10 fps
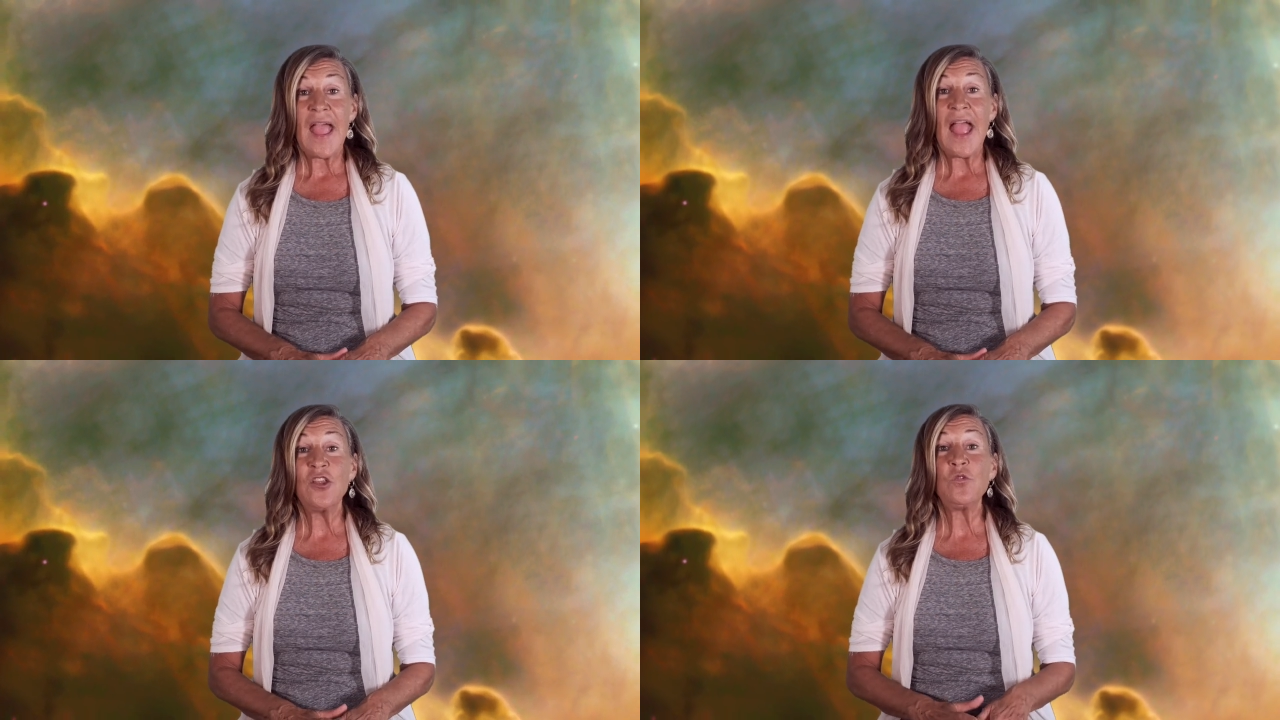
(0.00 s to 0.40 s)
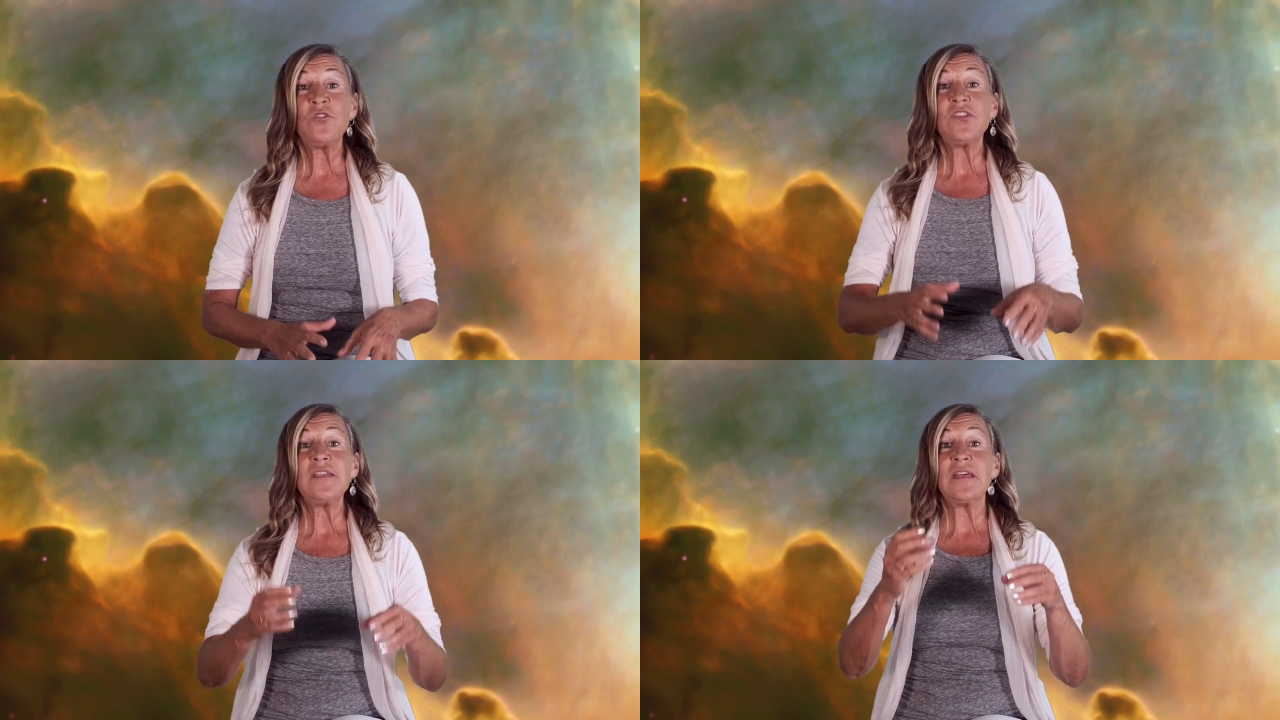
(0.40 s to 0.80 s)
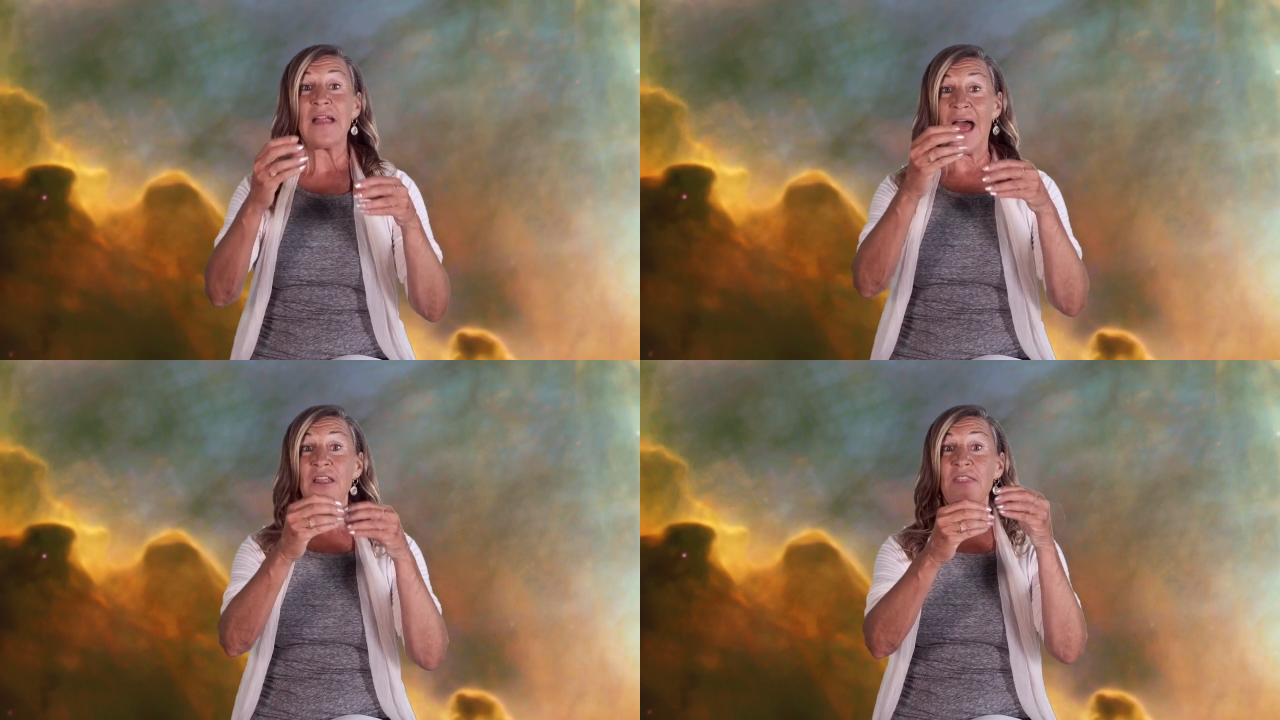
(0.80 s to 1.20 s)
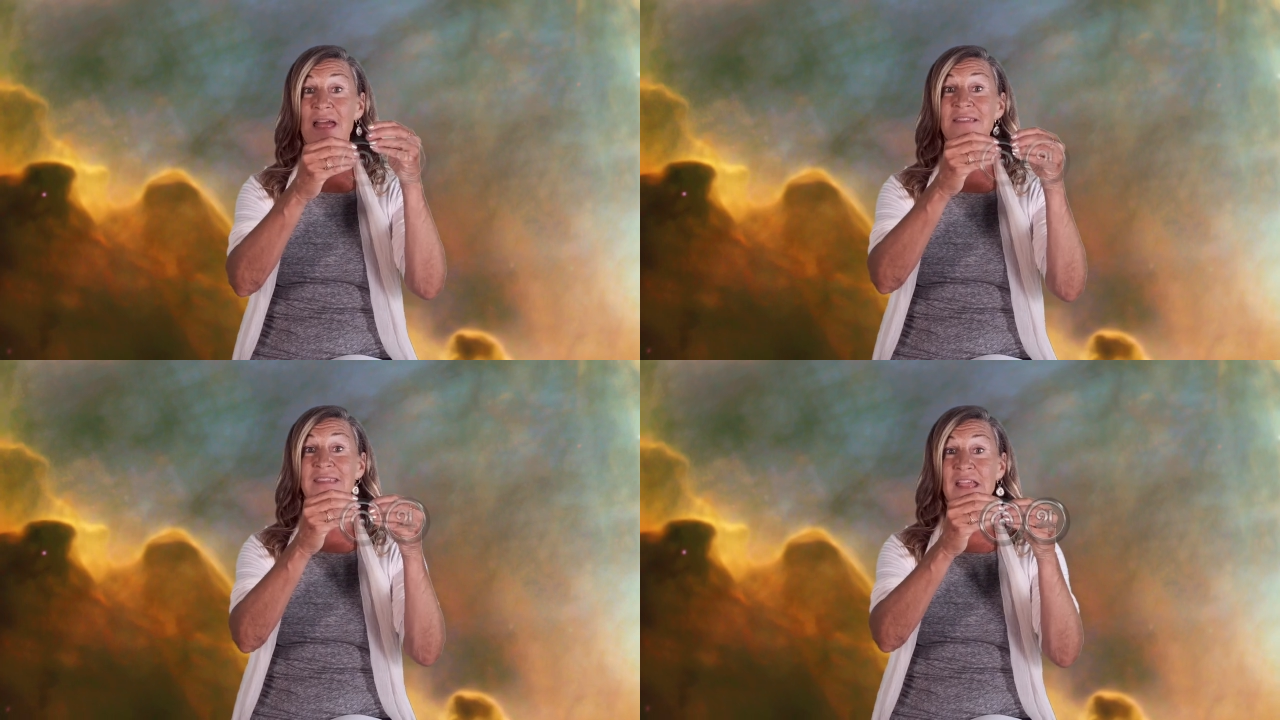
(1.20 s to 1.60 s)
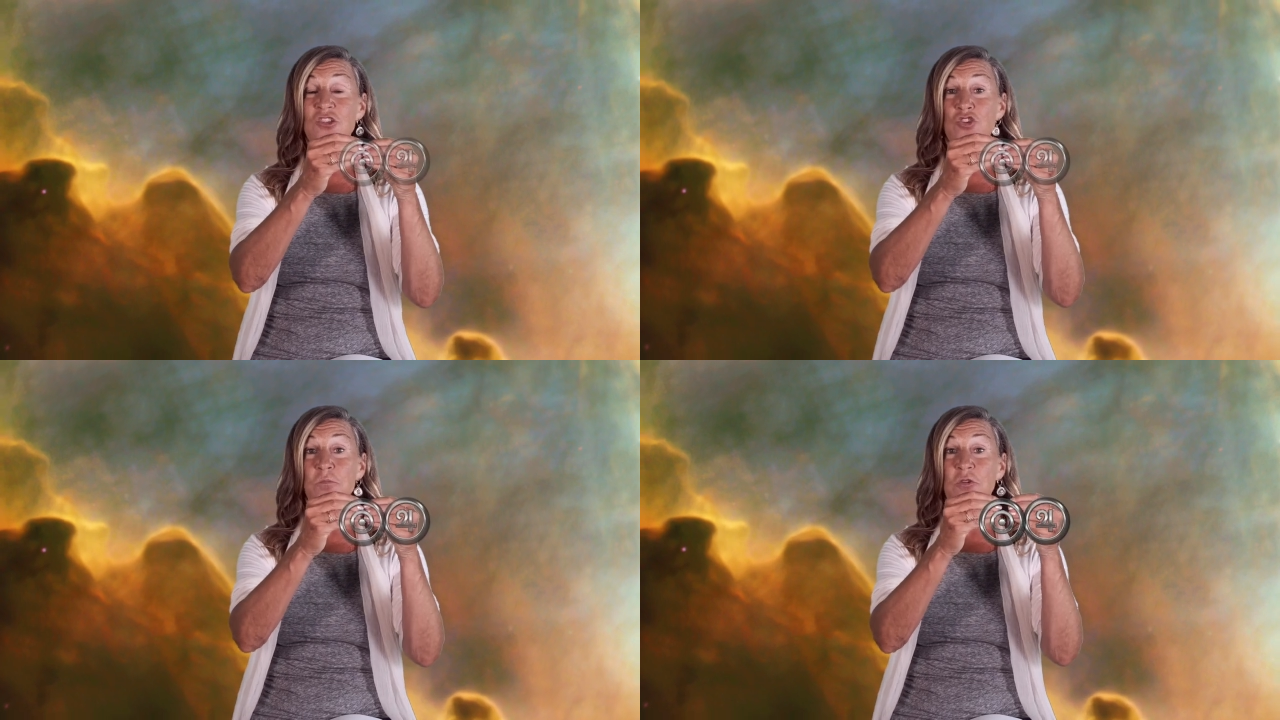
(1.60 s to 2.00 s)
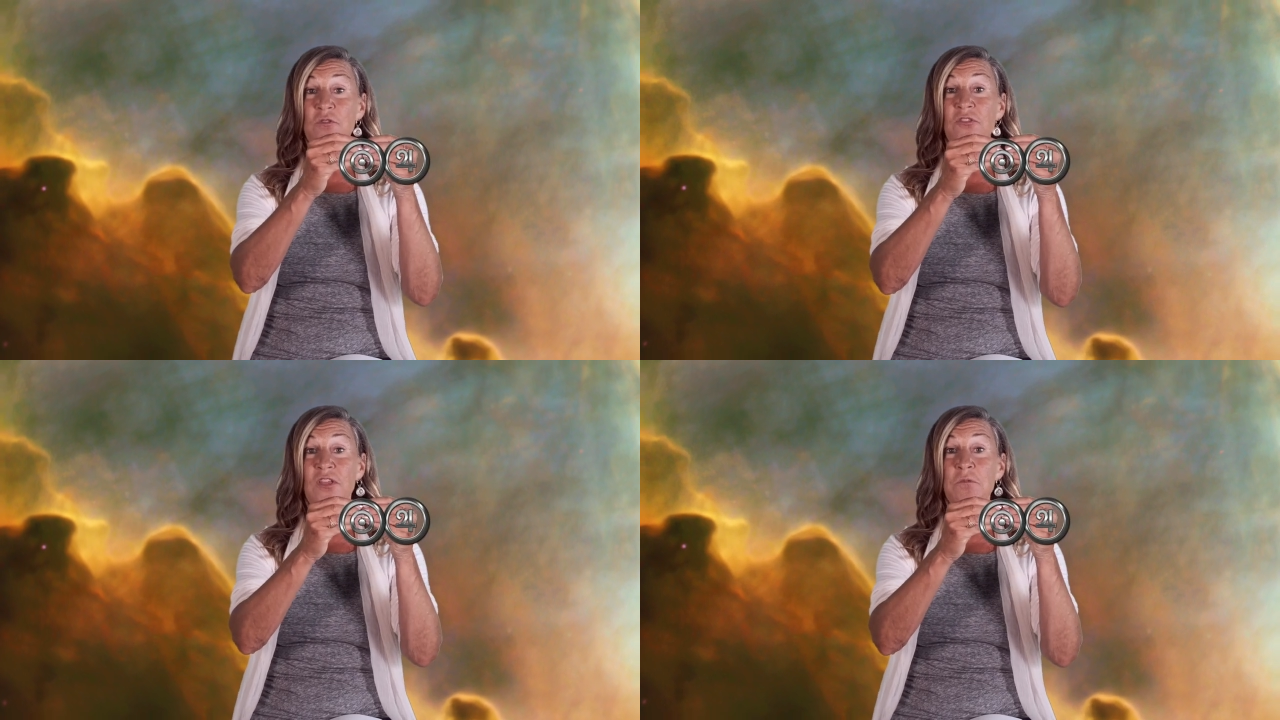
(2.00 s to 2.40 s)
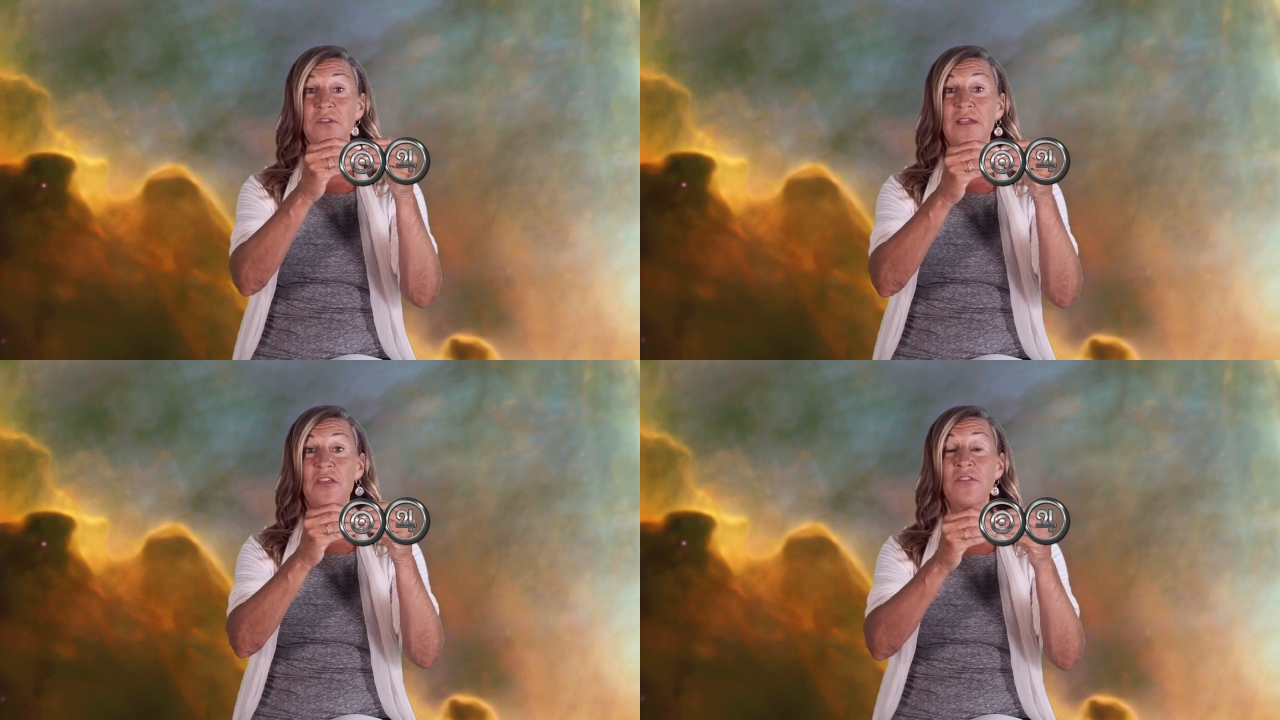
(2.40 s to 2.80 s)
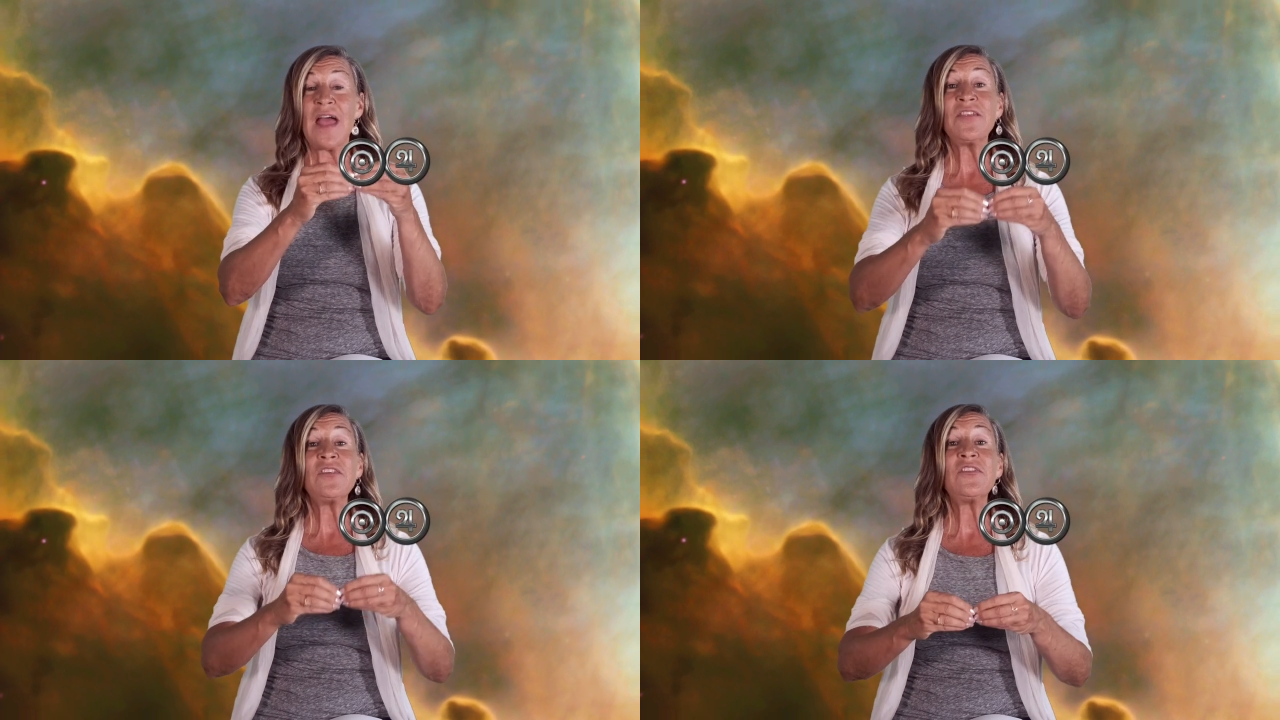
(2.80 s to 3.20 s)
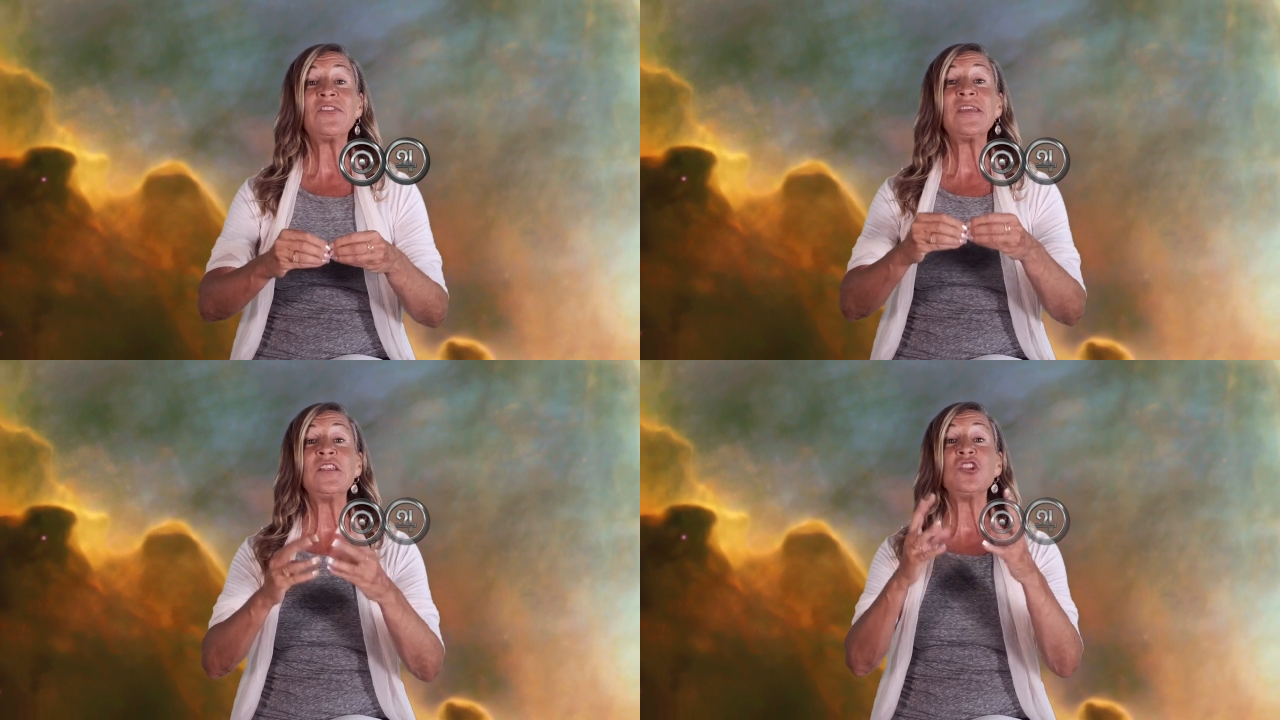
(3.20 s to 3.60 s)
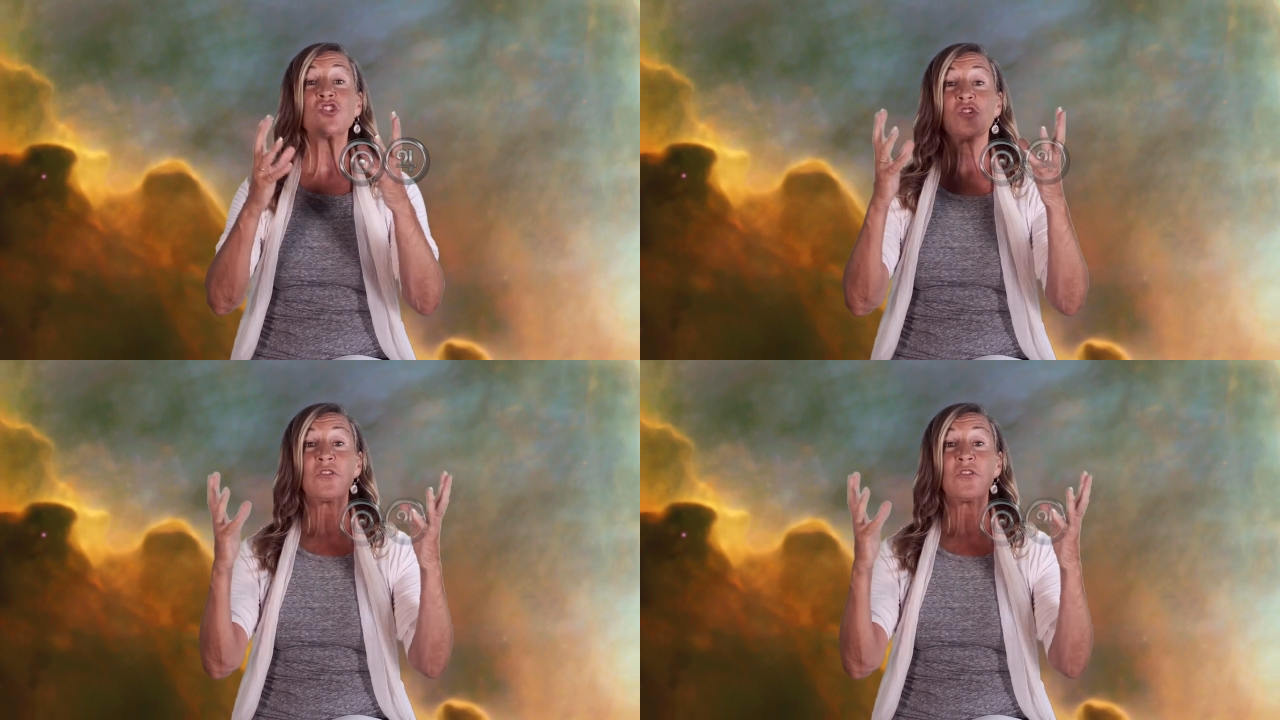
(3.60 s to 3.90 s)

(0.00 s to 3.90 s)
and you see that on that date, Jupiter and the sun were together, that's a signature.